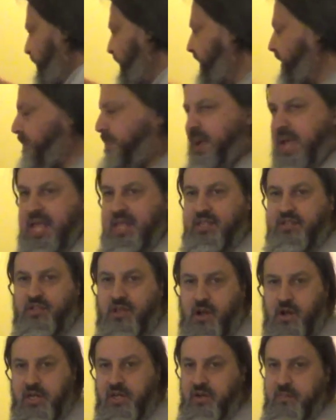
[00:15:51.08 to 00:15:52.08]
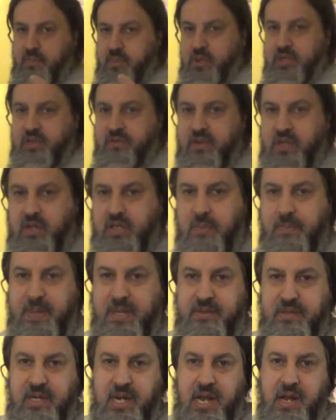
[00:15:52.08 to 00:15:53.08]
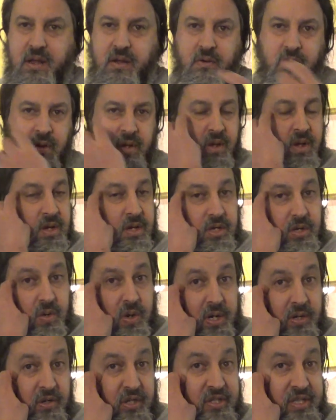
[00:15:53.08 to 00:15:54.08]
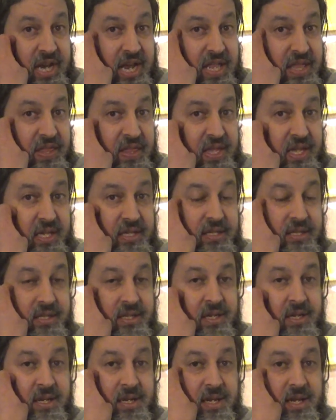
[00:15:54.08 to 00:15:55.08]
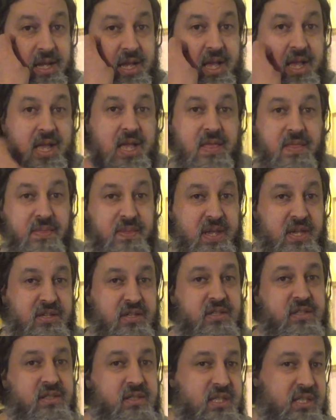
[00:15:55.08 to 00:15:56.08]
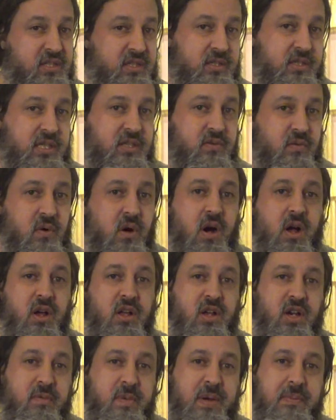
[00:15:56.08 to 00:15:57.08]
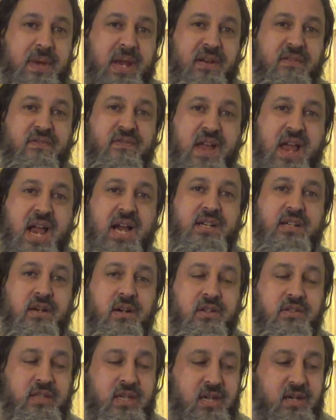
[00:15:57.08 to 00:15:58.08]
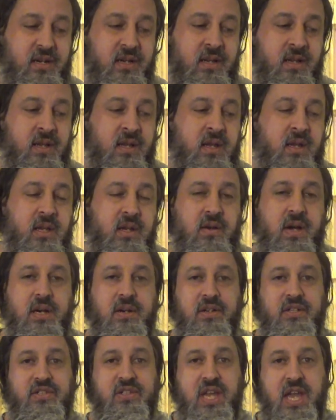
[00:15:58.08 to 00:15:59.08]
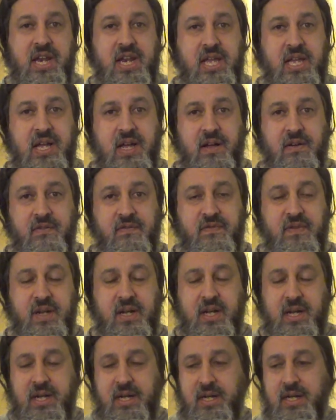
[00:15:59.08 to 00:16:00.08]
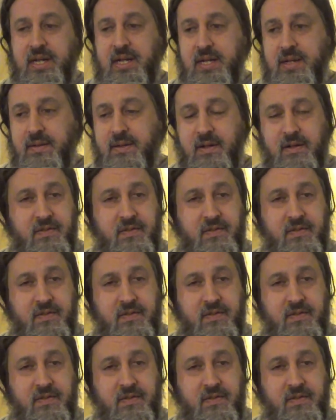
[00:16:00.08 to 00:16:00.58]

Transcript: really depends on your point of view. It depends on how you understand things. Uh, these these are things that are all going to be main factors in your understanding of uh,